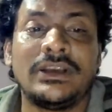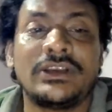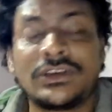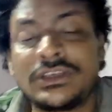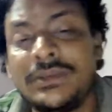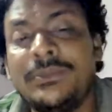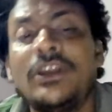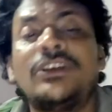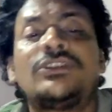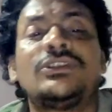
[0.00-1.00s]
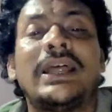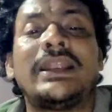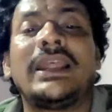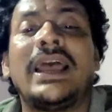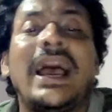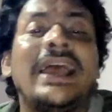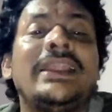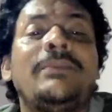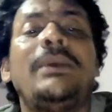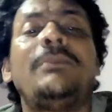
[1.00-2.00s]
So similar to that, I
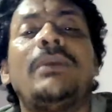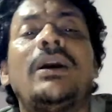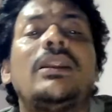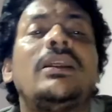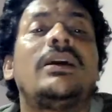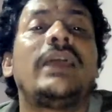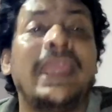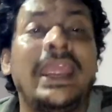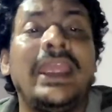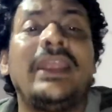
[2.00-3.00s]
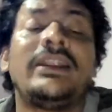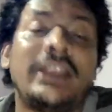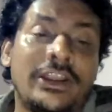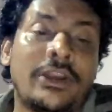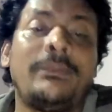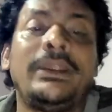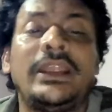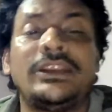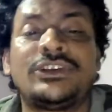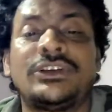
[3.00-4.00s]
remember a
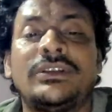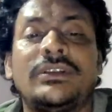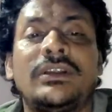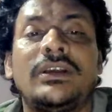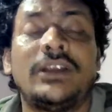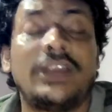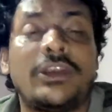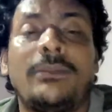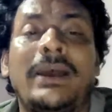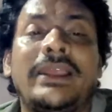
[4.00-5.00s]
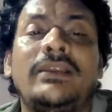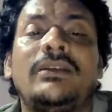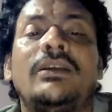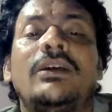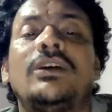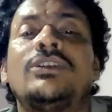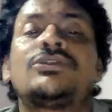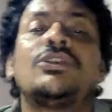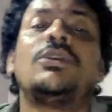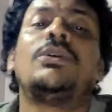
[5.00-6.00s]
determination, determine.
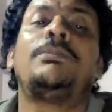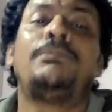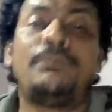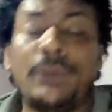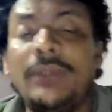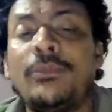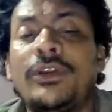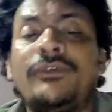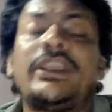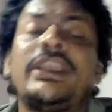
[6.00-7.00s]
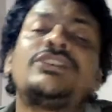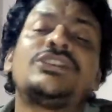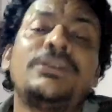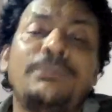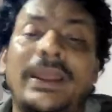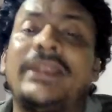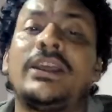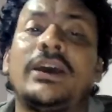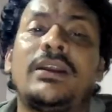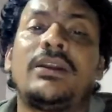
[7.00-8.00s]
So pre-modification
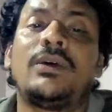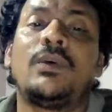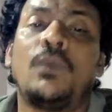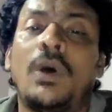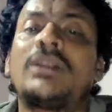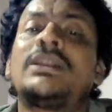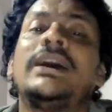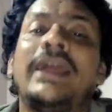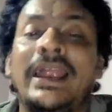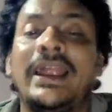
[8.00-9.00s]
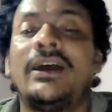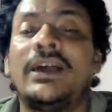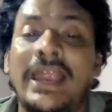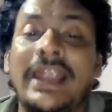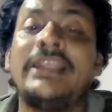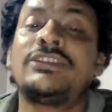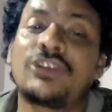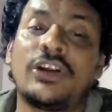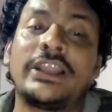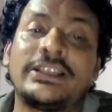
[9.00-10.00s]
better. What head is
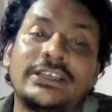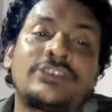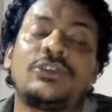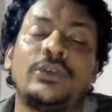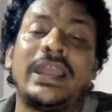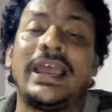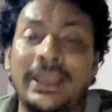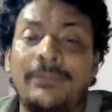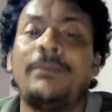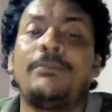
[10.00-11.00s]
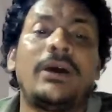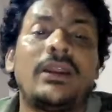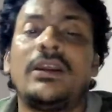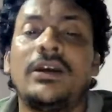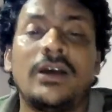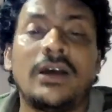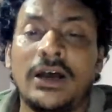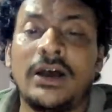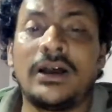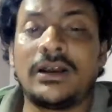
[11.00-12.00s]
called as a story. I remember
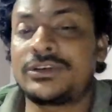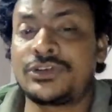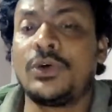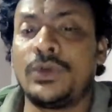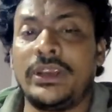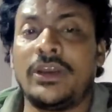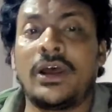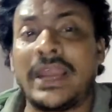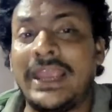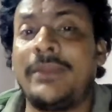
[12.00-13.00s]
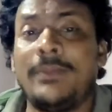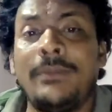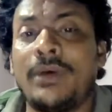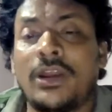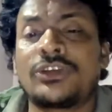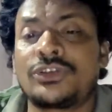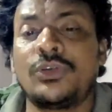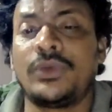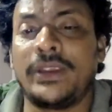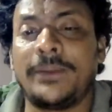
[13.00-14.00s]
a story or I remember a
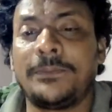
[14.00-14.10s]
story.